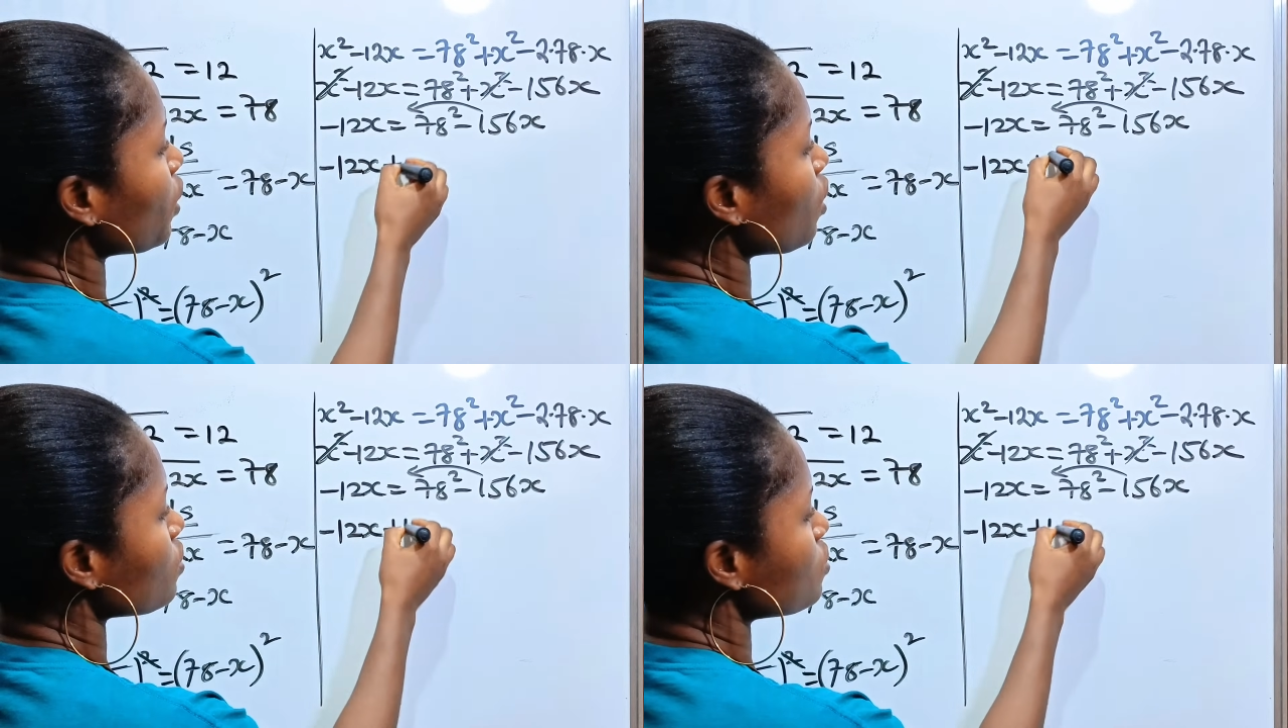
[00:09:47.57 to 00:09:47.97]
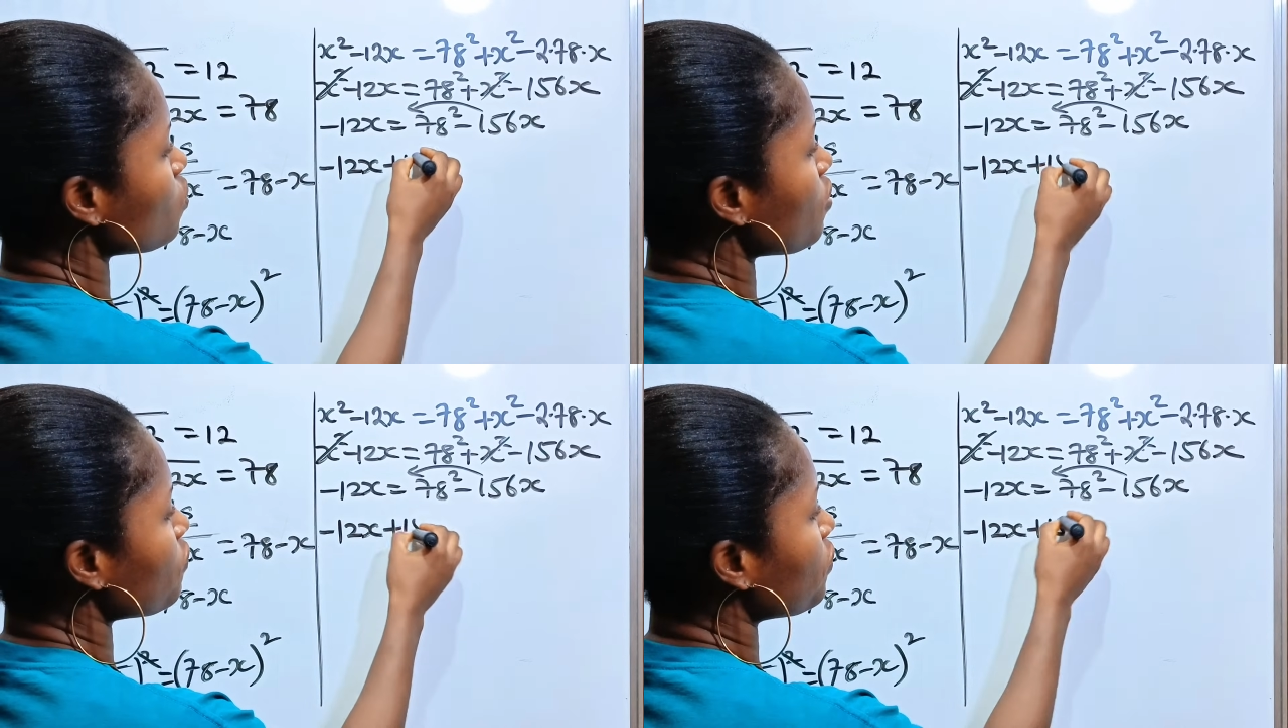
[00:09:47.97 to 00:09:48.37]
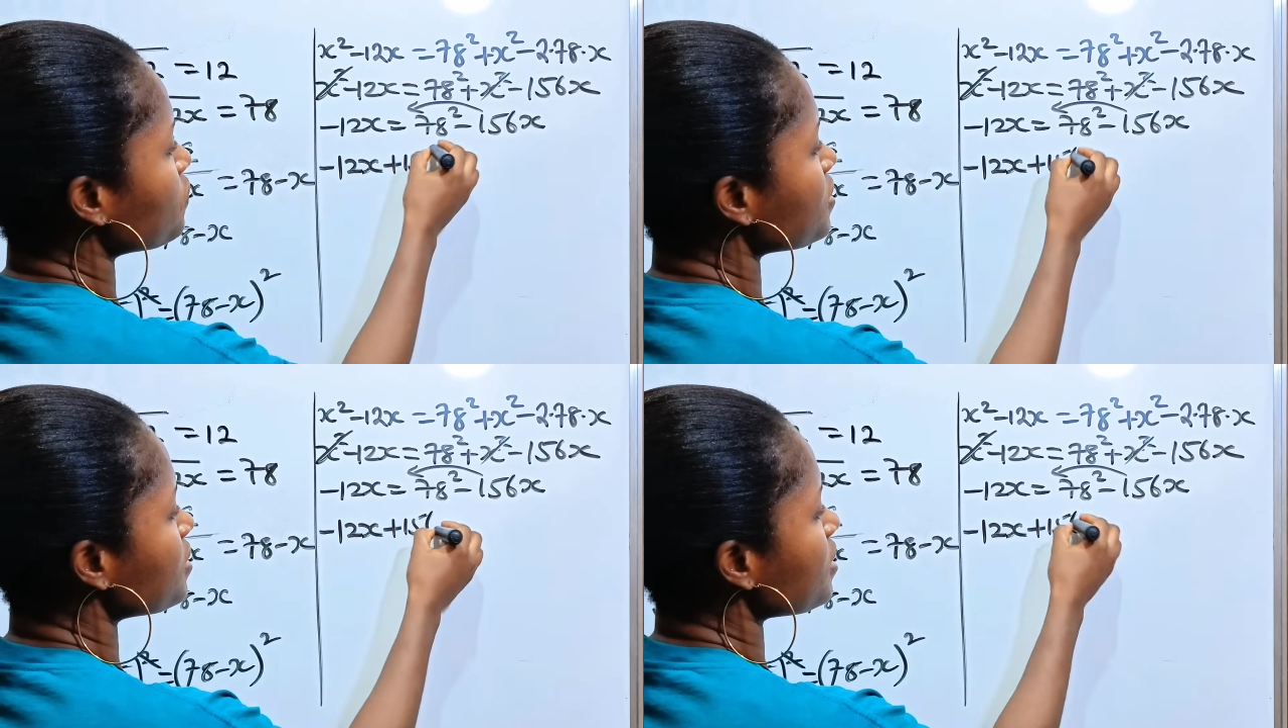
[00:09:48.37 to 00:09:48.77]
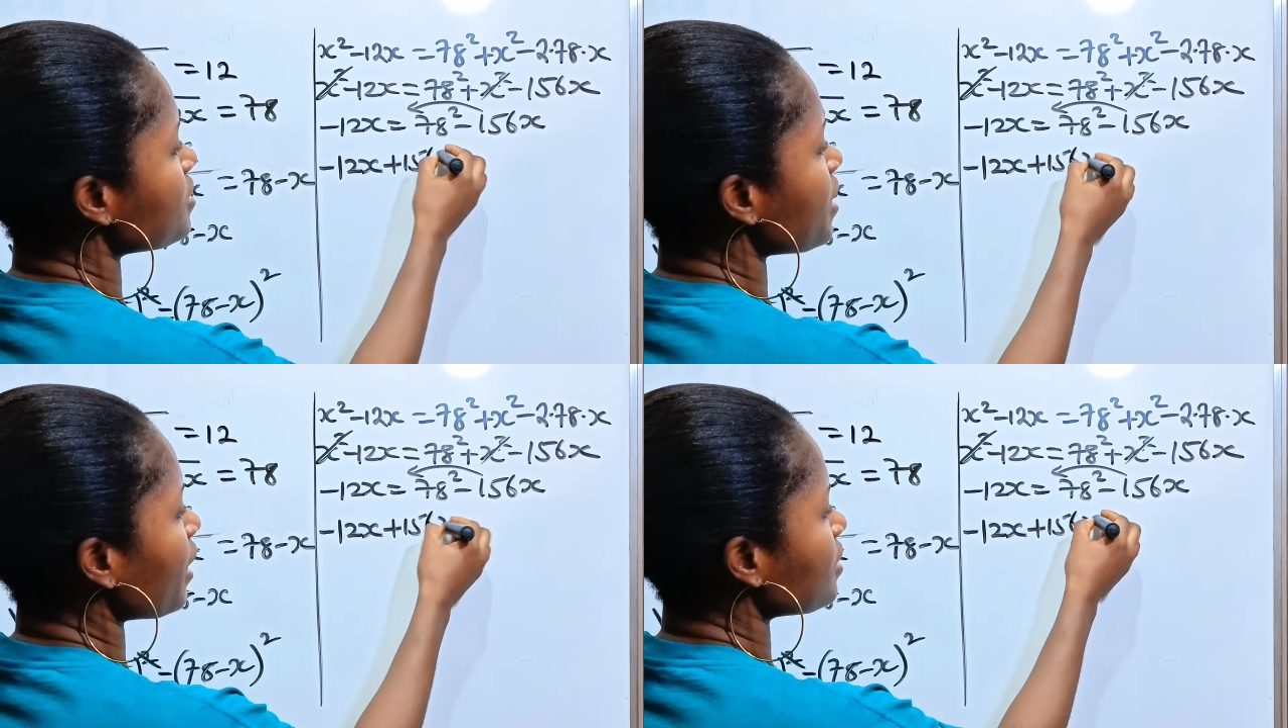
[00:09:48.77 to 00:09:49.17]
plus
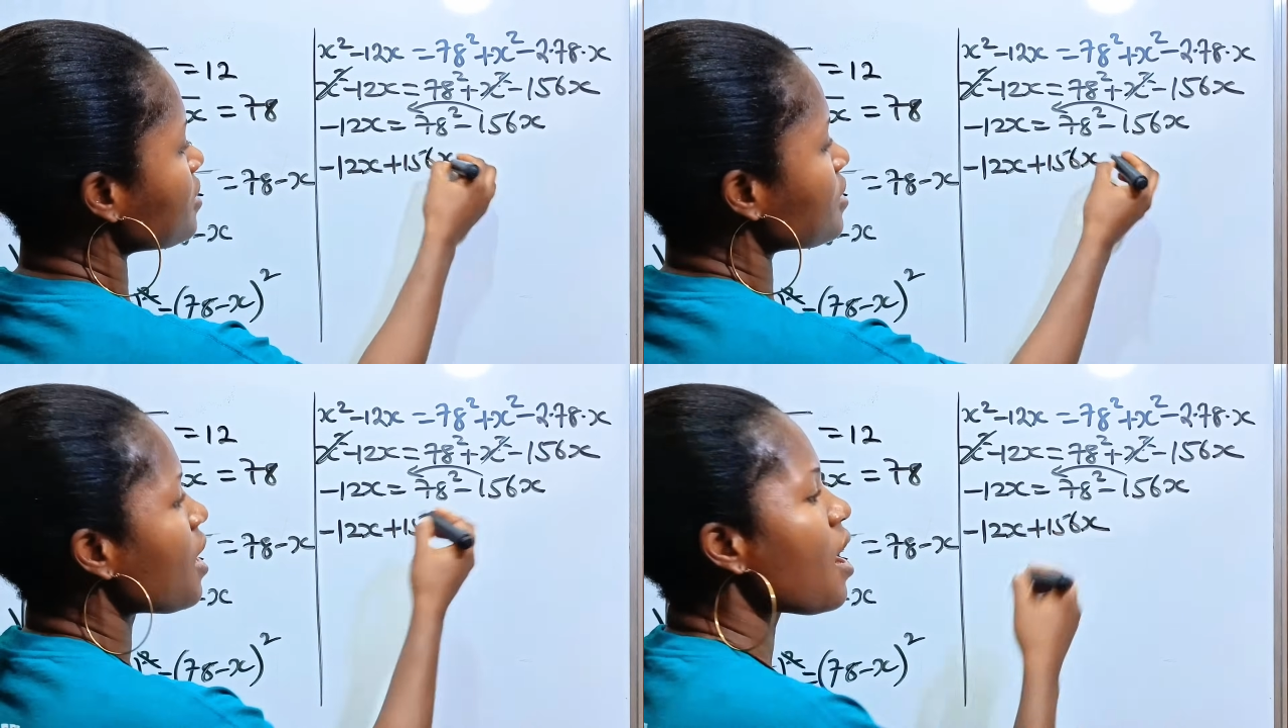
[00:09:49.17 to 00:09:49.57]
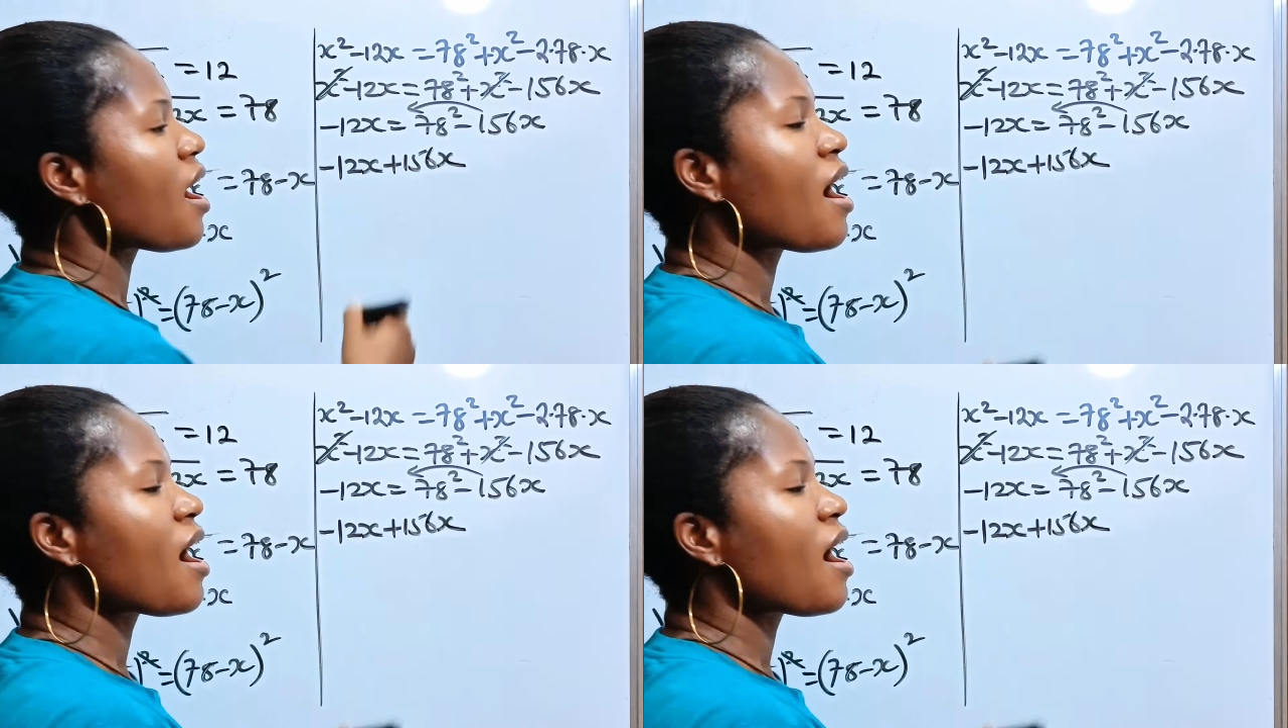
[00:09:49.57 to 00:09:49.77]
156x.